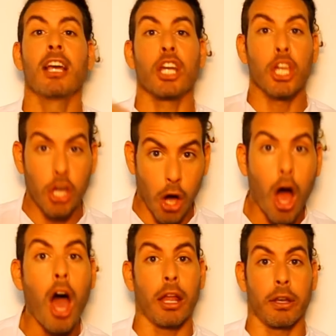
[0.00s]

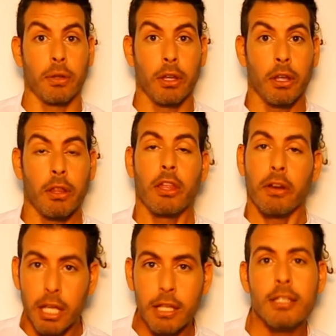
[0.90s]
Gone. There
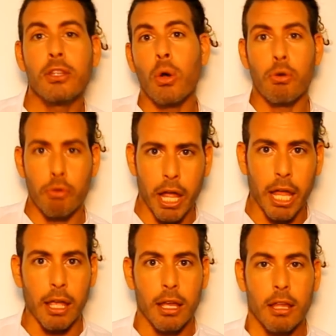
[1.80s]
is no
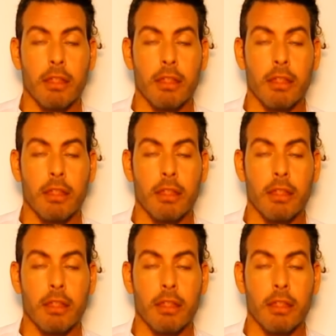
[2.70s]
ray.